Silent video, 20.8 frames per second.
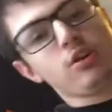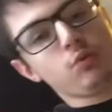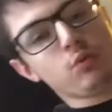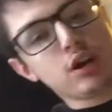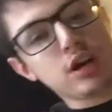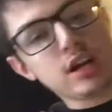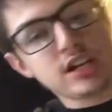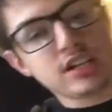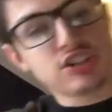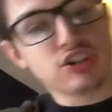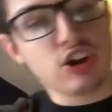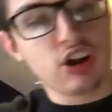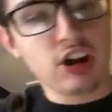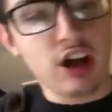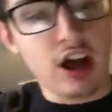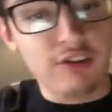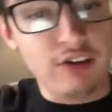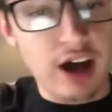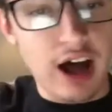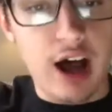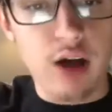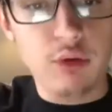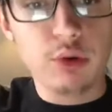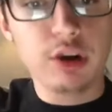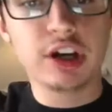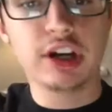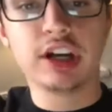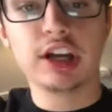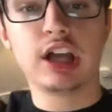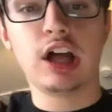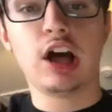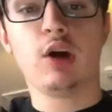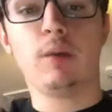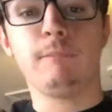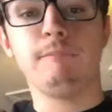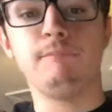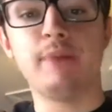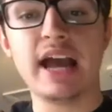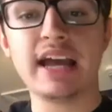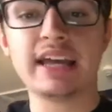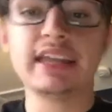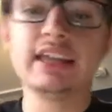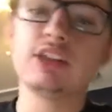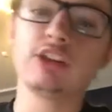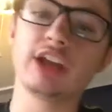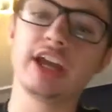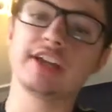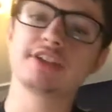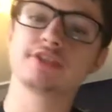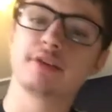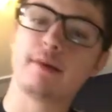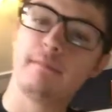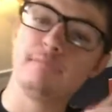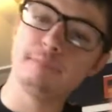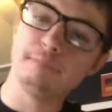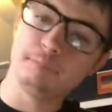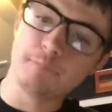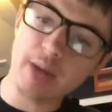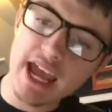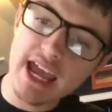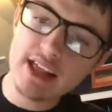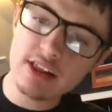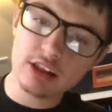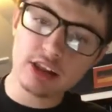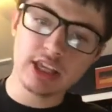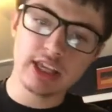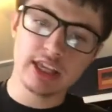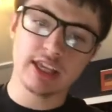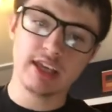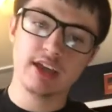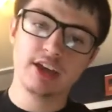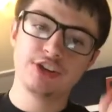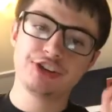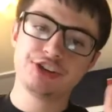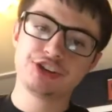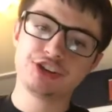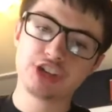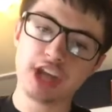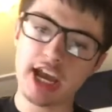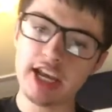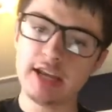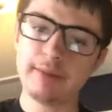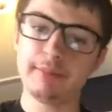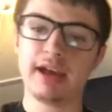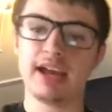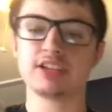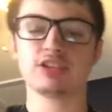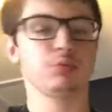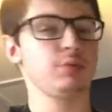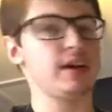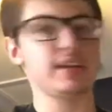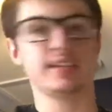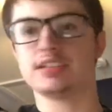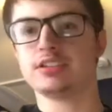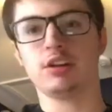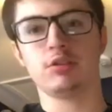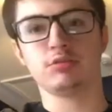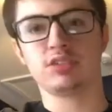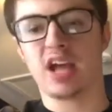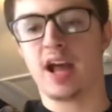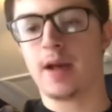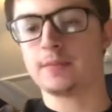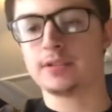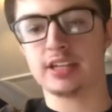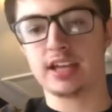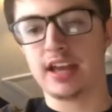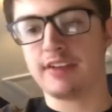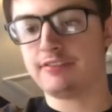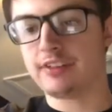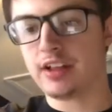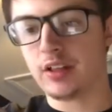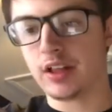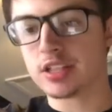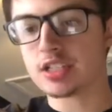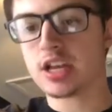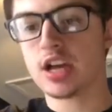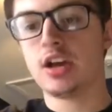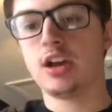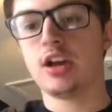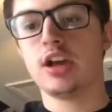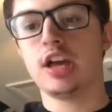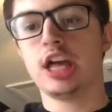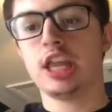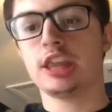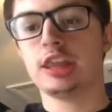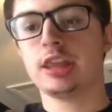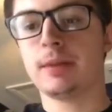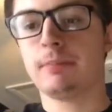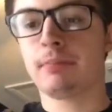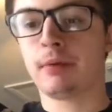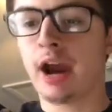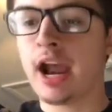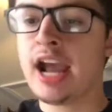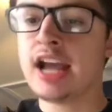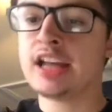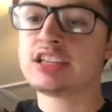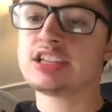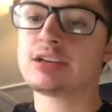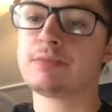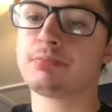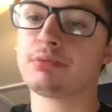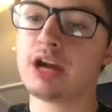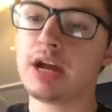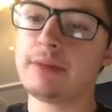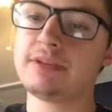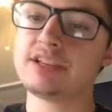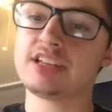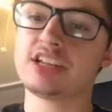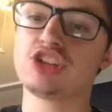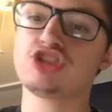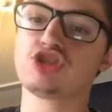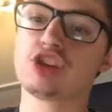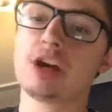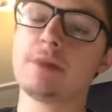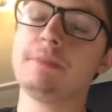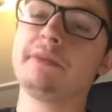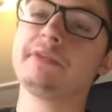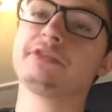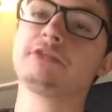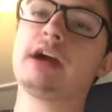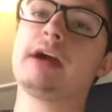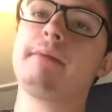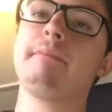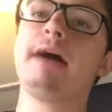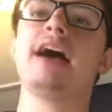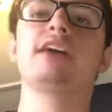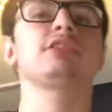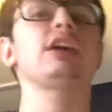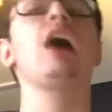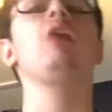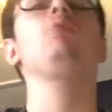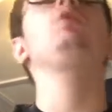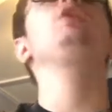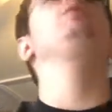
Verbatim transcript: We're gonna start off hot. We're gonna go Becky Lynch, Bayley Shayna Baszler, wasting no time today, fellas. The brand supremacy triple threat match. I will